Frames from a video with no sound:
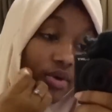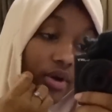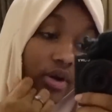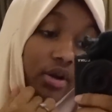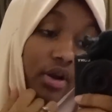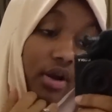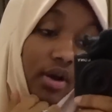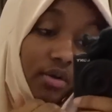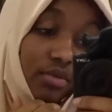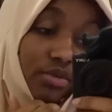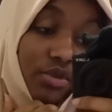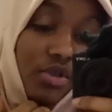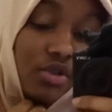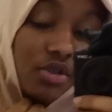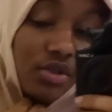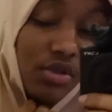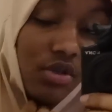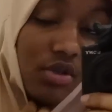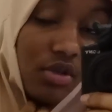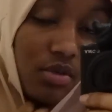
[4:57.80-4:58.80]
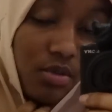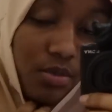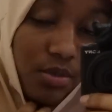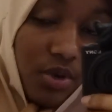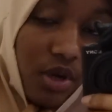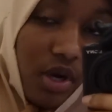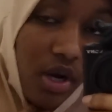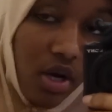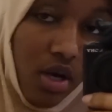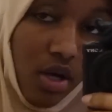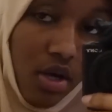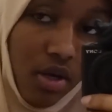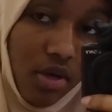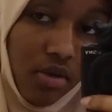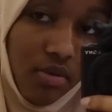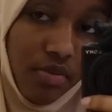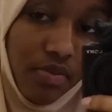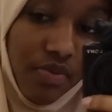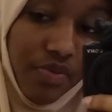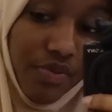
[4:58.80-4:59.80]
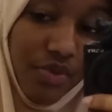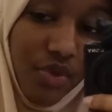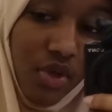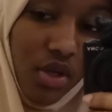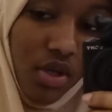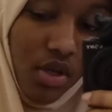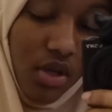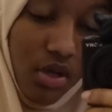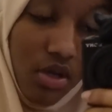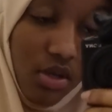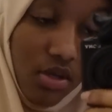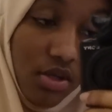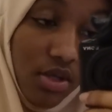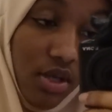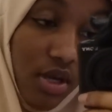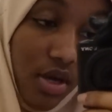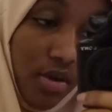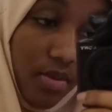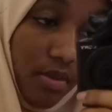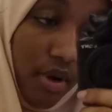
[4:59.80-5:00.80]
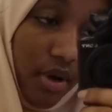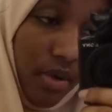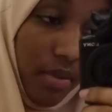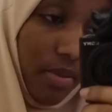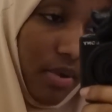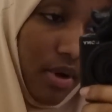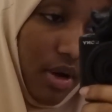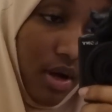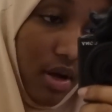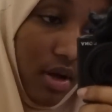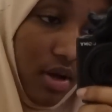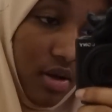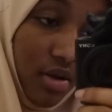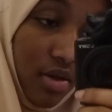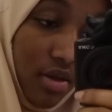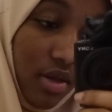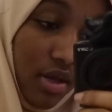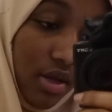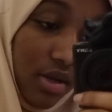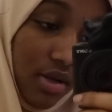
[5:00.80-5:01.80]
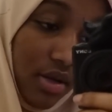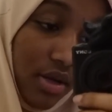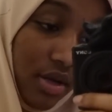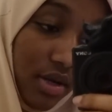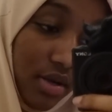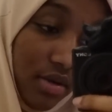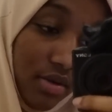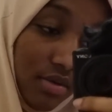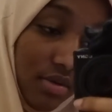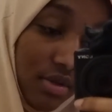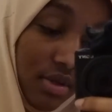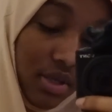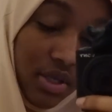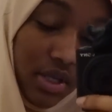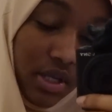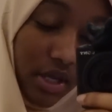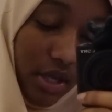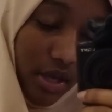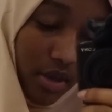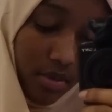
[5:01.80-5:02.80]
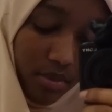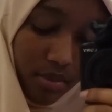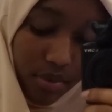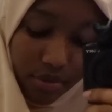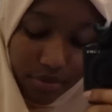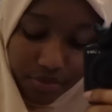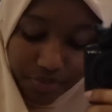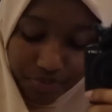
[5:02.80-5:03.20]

Right now I'm just gonna pray, take my bath, and then sleep.